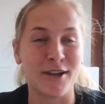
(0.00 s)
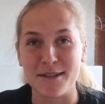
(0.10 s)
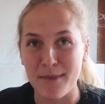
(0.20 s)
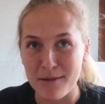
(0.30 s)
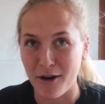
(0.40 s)
You
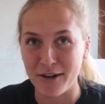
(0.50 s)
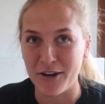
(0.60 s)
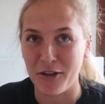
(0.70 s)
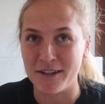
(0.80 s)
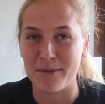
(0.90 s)
guys may already
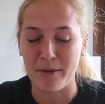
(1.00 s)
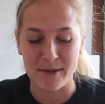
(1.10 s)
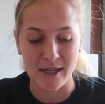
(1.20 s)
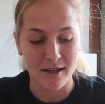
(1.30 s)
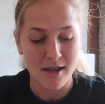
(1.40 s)
know this about
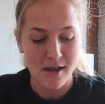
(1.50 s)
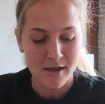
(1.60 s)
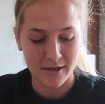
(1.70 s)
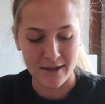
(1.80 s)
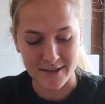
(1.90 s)
me.
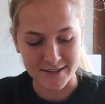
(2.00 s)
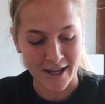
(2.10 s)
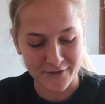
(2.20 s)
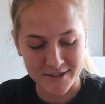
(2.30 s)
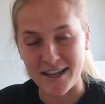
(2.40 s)
Okay, that's
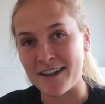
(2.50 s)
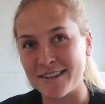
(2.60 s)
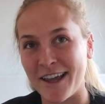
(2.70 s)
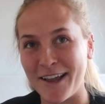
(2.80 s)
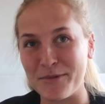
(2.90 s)
kind of
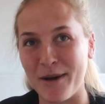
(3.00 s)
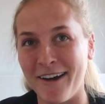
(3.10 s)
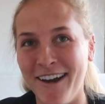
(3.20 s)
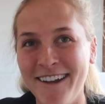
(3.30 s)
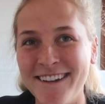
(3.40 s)
disgusting,
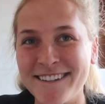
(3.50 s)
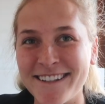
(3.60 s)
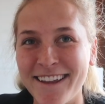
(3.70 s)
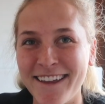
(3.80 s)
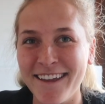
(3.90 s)
but
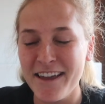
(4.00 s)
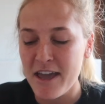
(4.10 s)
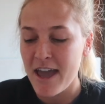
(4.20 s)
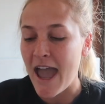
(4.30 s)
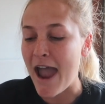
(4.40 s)

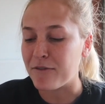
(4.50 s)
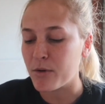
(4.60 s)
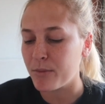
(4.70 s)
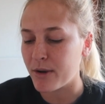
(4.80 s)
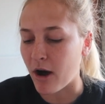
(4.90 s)

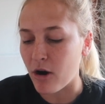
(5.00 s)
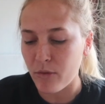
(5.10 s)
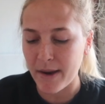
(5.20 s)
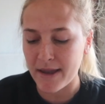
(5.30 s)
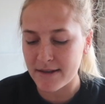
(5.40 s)
everyone would
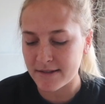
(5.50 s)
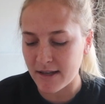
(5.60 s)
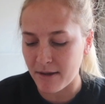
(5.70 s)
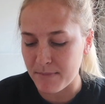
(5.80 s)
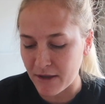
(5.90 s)

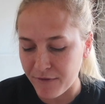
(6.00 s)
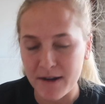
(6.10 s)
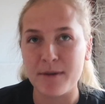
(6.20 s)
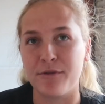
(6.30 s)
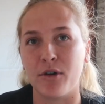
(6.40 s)
always make fun
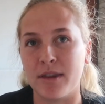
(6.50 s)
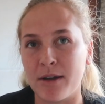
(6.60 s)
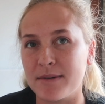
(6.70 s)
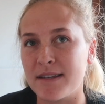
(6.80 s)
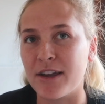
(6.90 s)
of me for it.
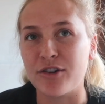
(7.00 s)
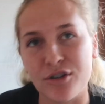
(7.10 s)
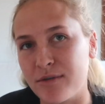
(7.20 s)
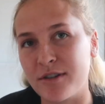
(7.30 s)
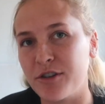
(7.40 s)
They would say, your
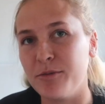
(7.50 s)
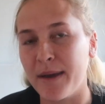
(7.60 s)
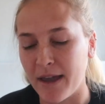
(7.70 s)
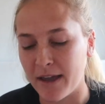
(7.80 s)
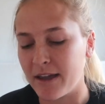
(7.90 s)
shoes are too
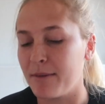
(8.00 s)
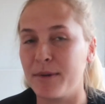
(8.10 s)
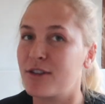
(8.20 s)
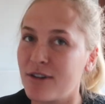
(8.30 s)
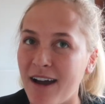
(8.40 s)
big,
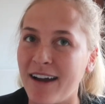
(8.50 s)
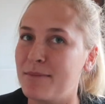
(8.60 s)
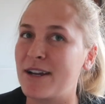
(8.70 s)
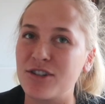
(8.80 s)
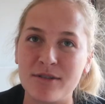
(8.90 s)
but they're
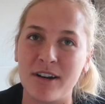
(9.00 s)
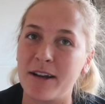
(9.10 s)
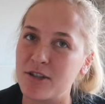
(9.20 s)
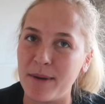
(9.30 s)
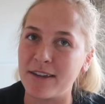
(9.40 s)
not. My shoes are
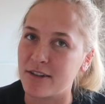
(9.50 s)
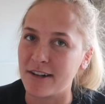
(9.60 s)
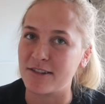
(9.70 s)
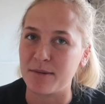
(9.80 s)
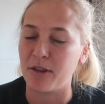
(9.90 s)
not too big, they're
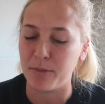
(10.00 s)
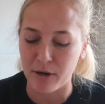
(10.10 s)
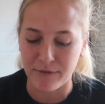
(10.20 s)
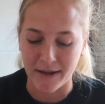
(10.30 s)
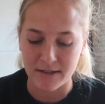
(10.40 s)
not too small, they're
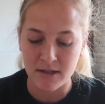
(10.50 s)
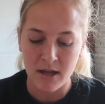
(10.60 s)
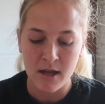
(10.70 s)
perfect.